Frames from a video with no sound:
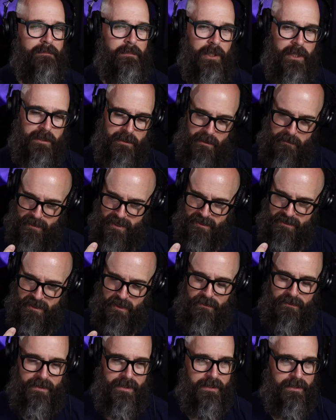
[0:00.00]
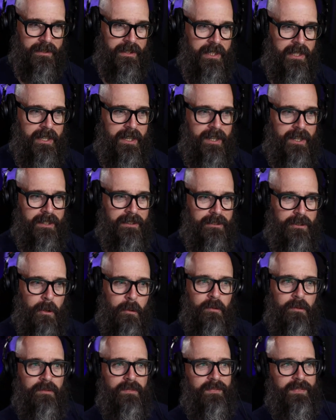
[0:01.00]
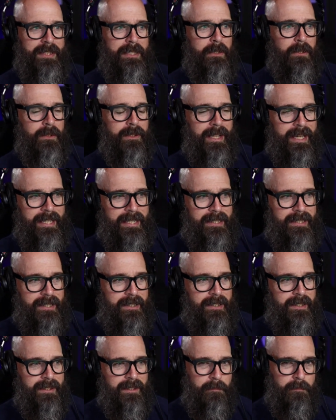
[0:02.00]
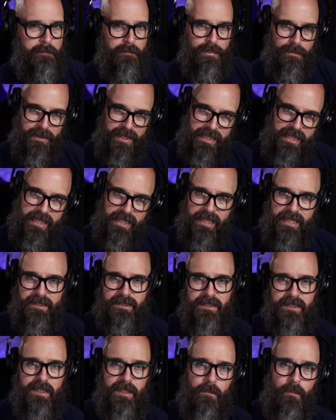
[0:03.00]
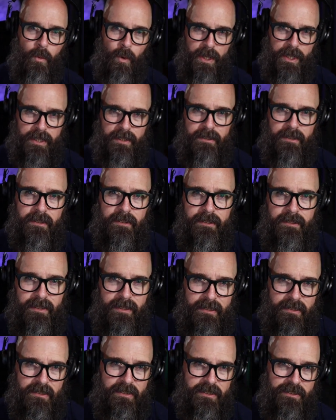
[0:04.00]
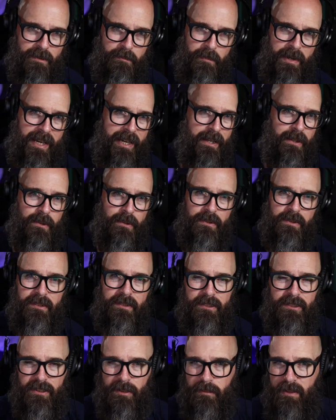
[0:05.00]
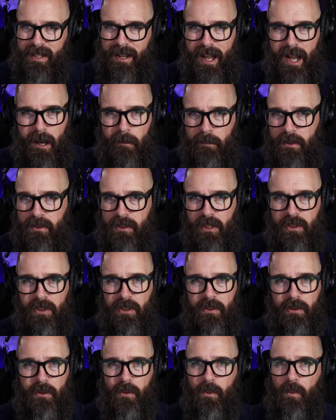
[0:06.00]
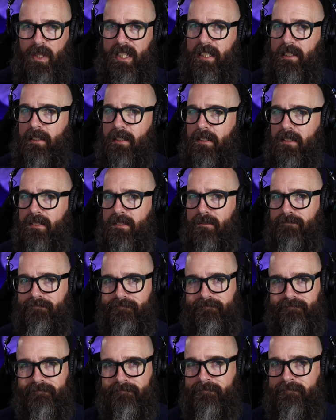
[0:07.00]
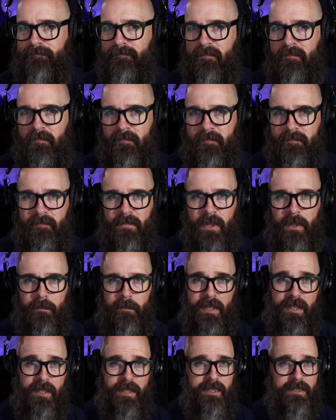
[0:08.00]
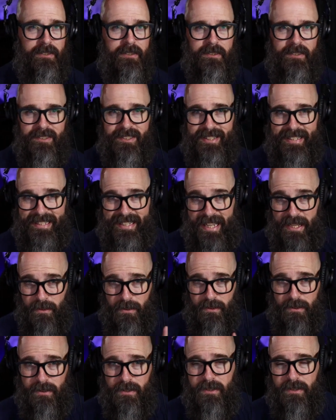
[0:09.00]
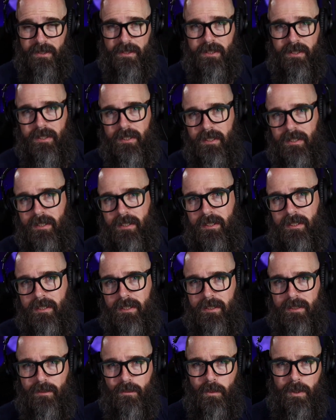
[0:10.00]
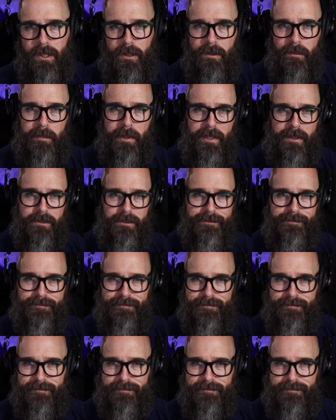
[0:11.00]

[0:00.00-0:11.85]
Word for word: talking to myself here, don't feel like bringing in someone is somehow some compositional weakness. Because together we are better.